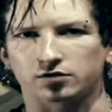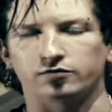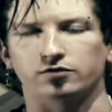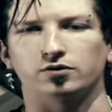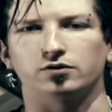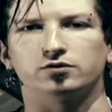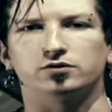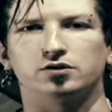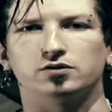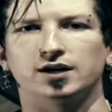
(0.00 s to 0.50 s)
For
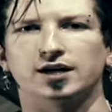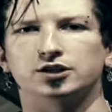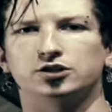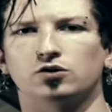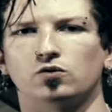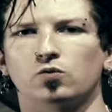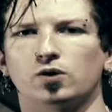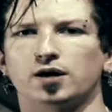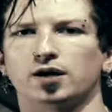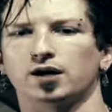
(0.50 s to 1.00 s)
those of you guys
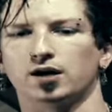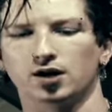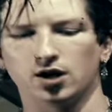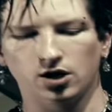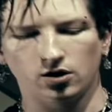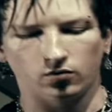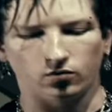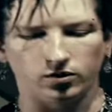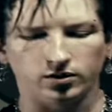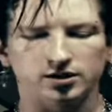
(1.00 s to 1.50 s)
who wanna
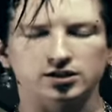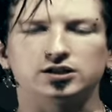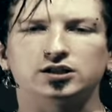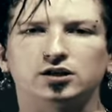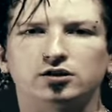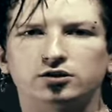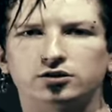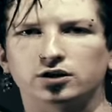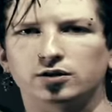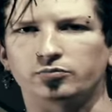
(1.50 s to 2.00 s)
really
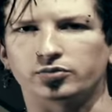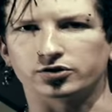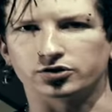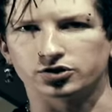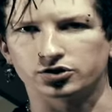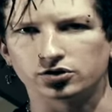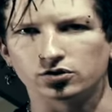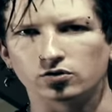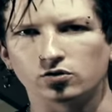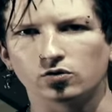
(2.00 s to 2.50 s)
seriously
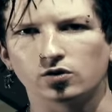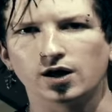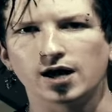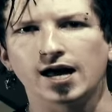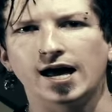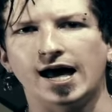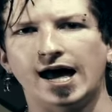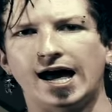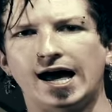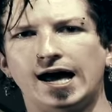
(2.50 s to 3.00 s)
pursue
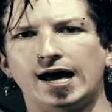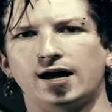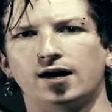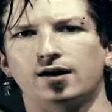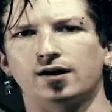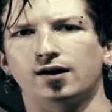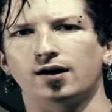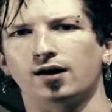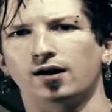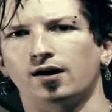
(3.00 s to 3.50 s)

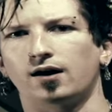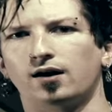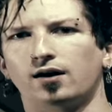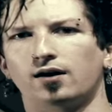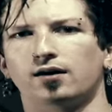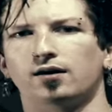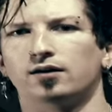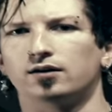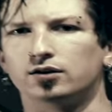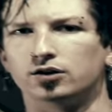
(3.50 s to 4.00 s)

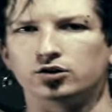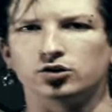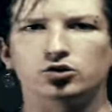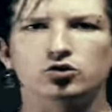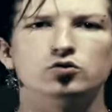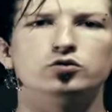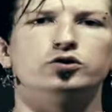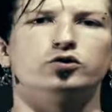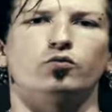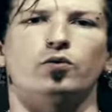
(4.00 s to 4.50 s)
a
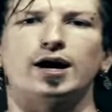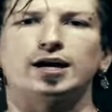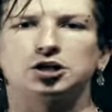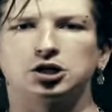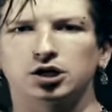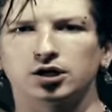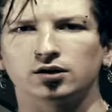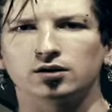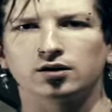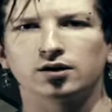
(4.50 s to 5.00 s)
new
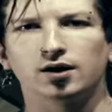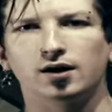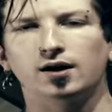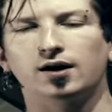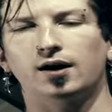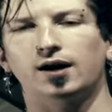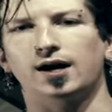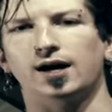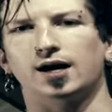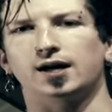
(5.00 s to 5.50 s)
direction
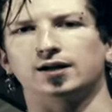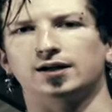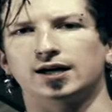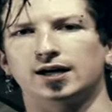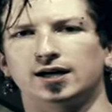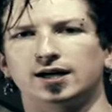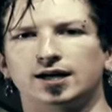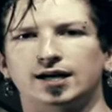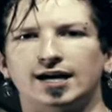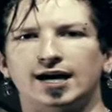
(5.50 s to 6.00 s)
and
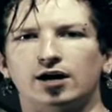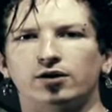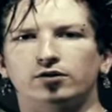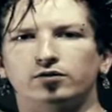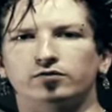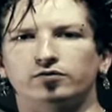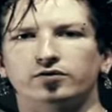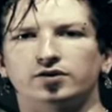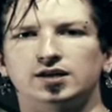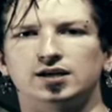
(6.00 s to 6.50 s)
kind of get out
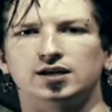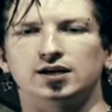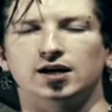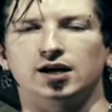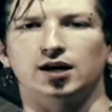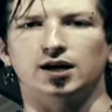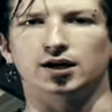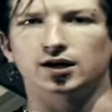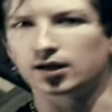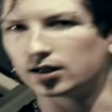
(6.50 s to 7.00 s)
of the
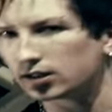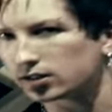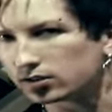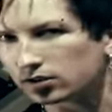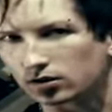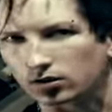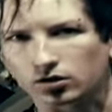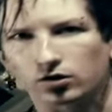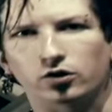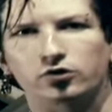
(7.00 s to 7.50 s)

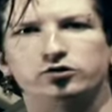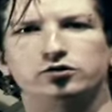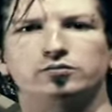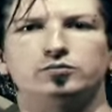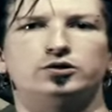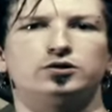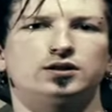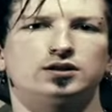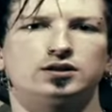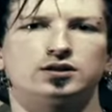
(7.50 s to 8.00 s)
little close-up
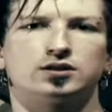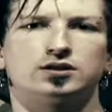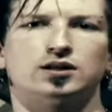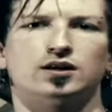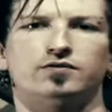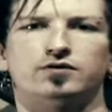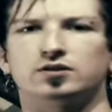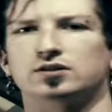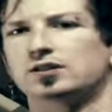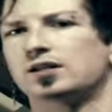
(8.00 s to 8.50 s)
tricks and
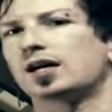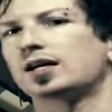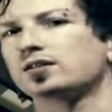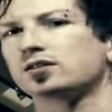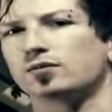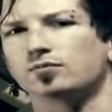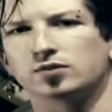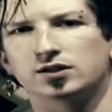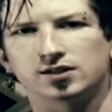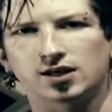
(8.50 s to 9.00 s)
stuff, this is not
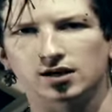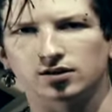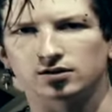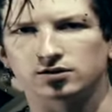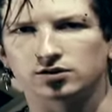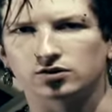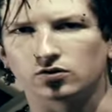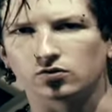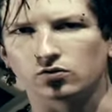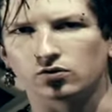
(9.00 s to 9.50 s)
something you take to
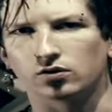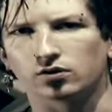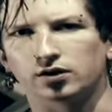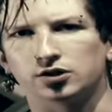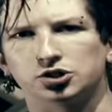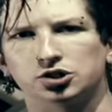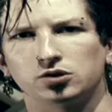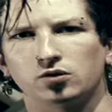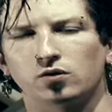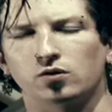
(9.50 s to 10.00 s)
school
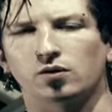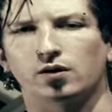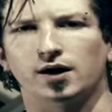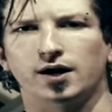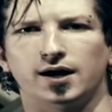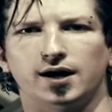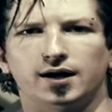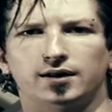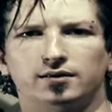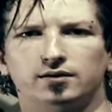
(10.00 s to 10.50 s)
and show
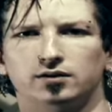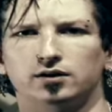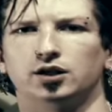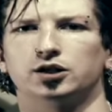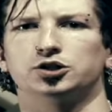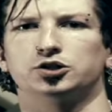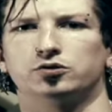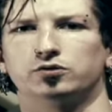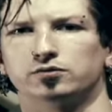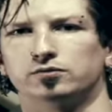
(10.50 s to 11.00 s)
at the
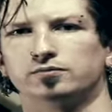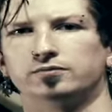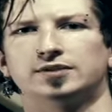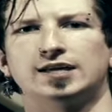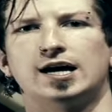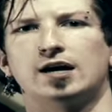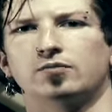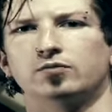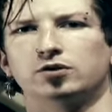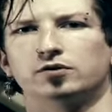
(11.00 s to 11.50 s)
lunchroom
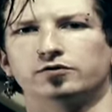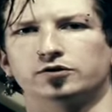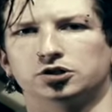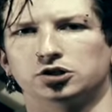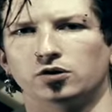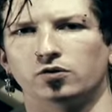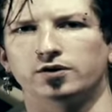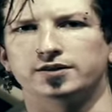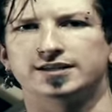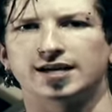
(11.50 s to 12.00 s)
table for
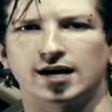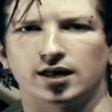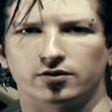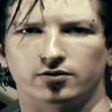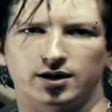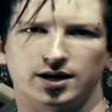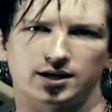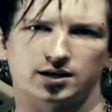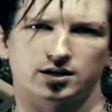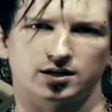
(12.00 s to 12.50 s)
show and tell
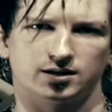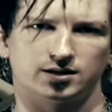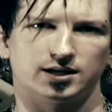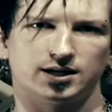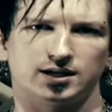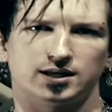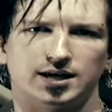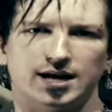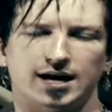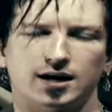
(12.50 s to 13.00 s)
or anything
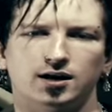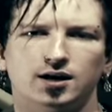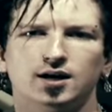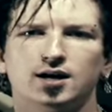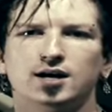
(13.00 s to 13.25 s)
like that.